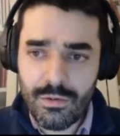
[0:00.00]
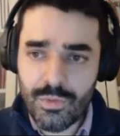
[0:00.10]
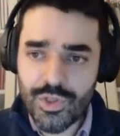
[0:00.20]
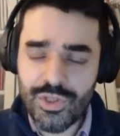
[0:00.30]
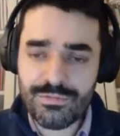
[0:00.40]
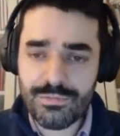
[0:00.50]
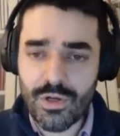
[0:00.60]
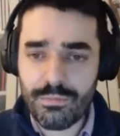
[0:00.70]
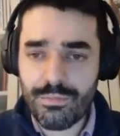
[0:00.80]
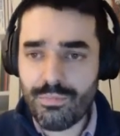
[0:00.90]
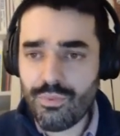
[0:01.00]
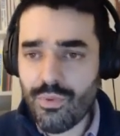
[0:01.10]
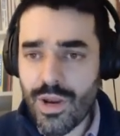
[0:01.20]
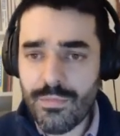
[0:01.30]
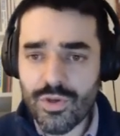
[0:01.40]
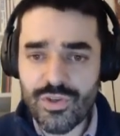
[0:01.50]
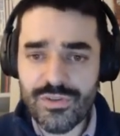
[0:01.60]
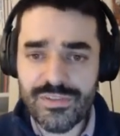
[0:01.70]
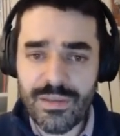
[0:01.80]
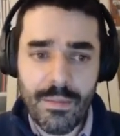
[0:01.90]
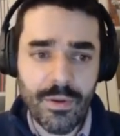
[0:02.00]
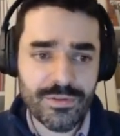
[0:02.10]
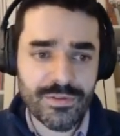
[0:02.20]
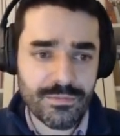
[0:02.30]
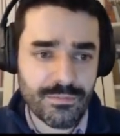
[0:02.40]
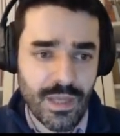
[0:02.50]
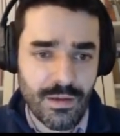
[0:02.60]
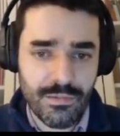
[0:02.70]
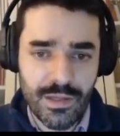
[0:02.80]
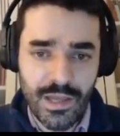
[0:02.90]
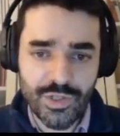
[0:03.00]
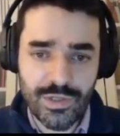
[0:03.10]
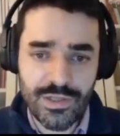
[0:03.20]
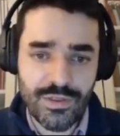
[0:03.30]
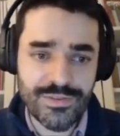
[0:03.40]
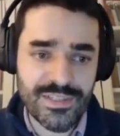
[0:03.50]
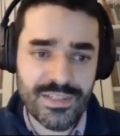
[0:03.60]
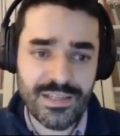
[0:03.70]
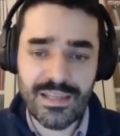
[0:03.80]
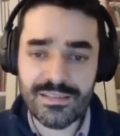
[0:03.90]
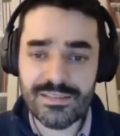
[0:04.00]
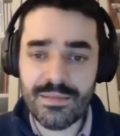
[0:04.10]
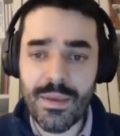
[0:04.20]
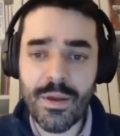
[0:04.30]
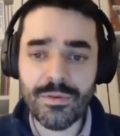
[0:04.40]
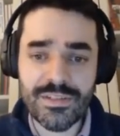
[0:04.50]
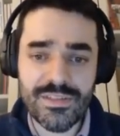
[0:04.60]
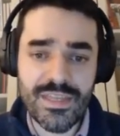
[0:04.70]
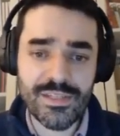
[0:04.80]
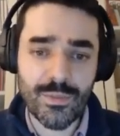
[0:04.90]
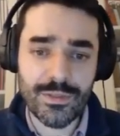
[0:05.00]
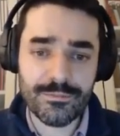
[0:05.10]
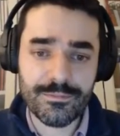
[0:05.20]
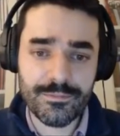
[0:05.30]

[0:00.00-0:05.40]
which is, pretty much the same amount. Yeah, actually the exact same amount as this one.